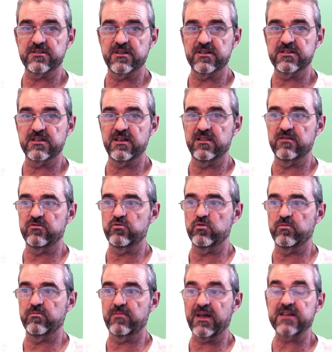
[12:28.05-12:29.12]
they say that
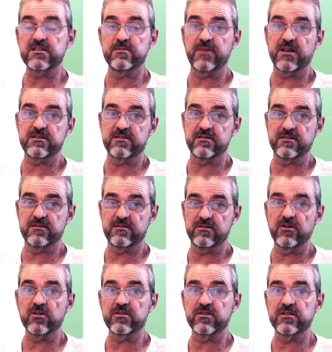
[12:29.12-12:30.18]
to maximize
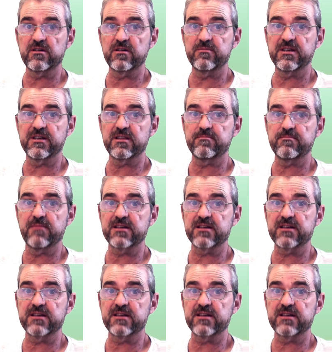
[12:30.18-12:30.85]
the log determinant,